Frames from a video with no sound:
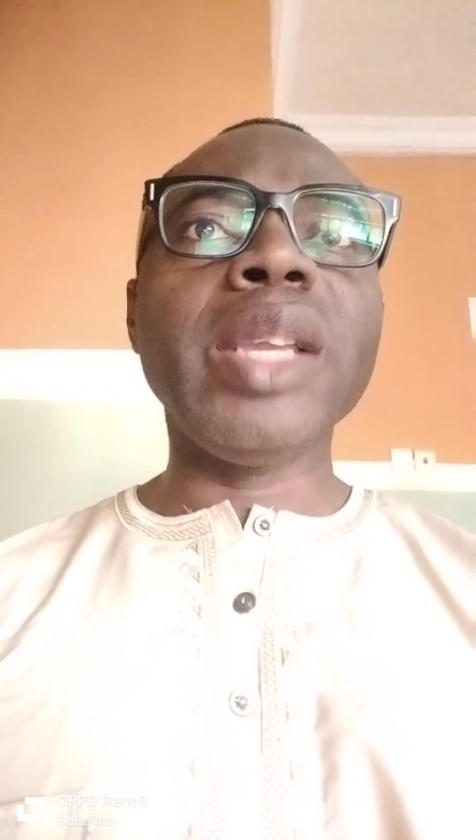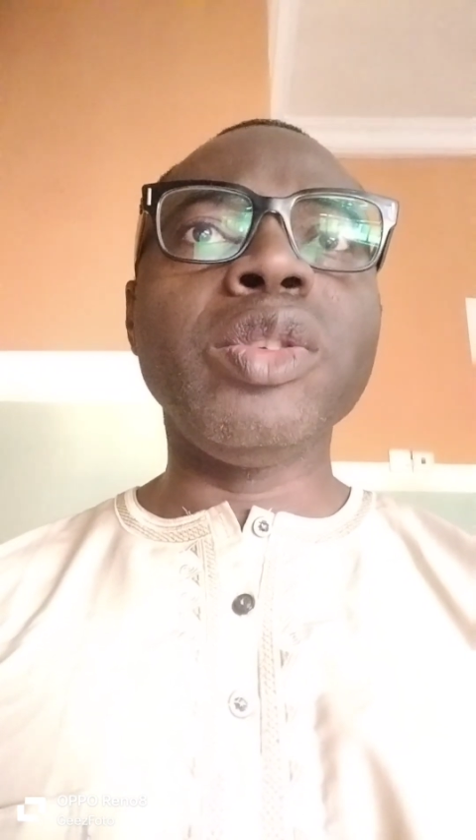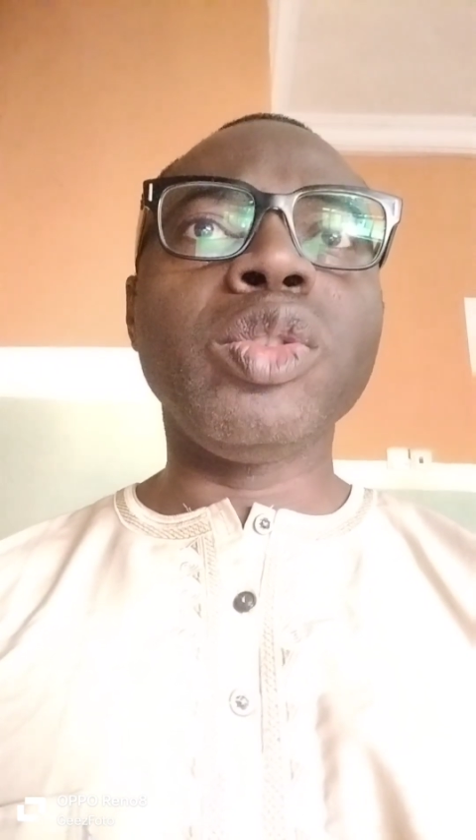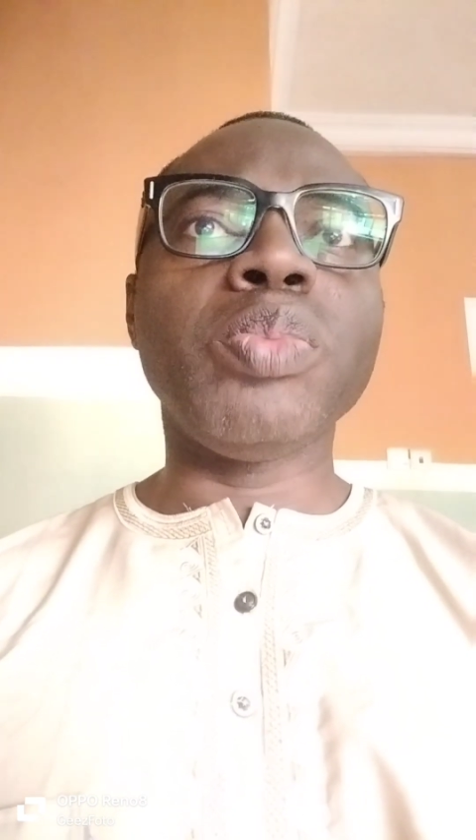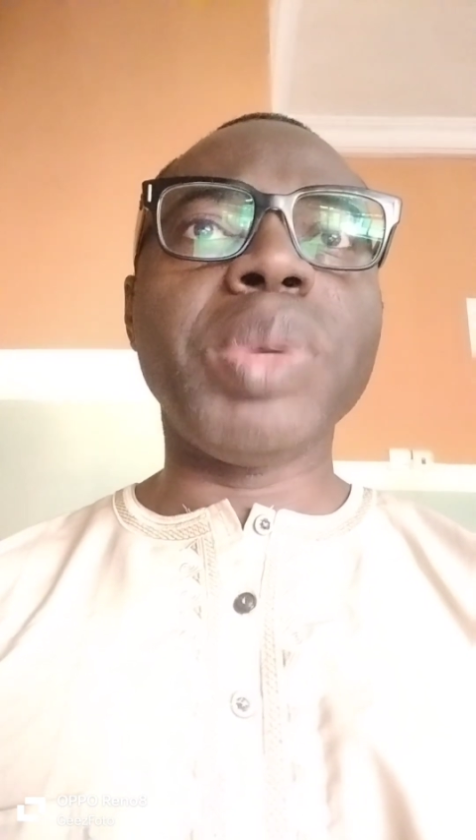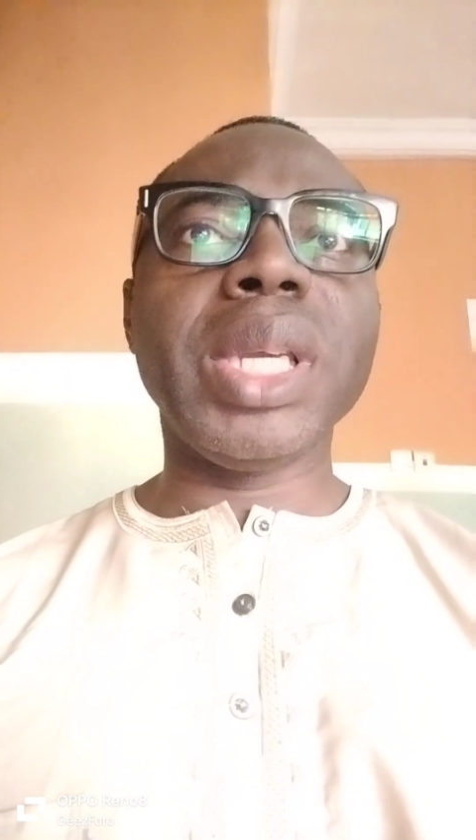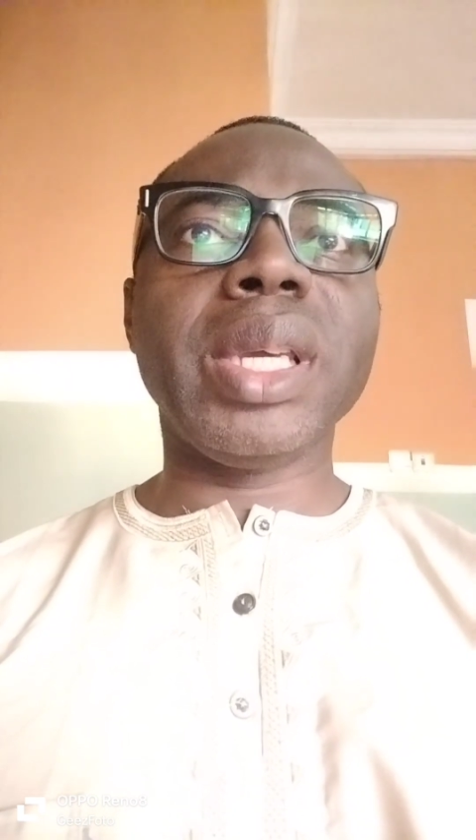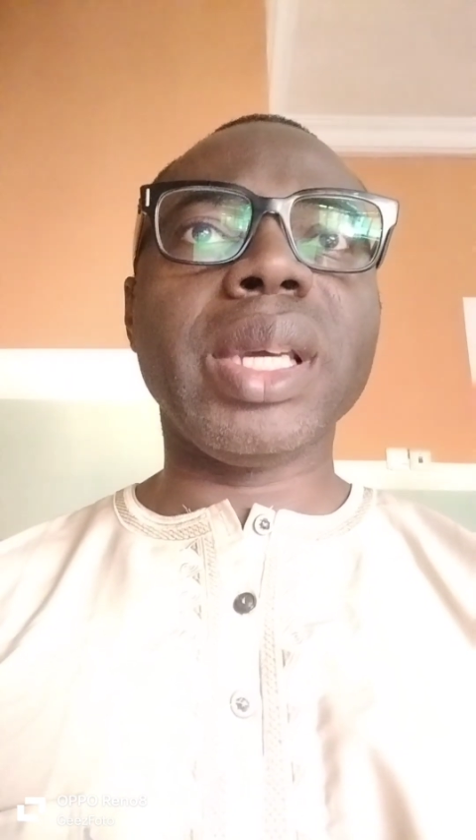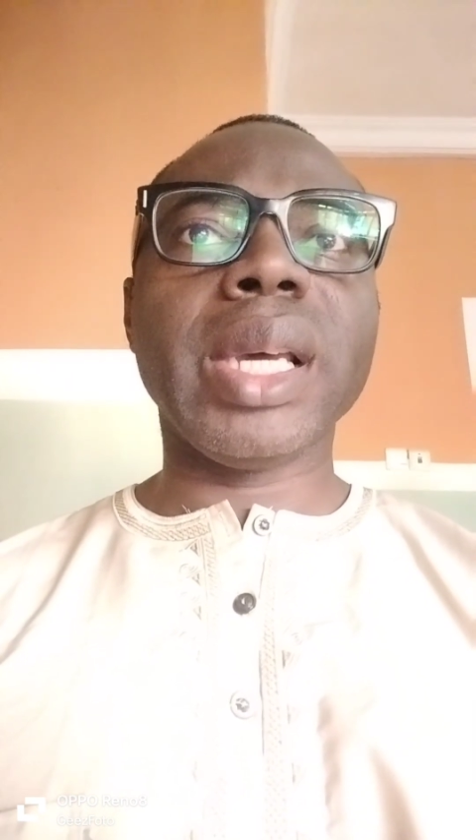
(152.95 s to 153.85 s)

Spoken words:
you to pick,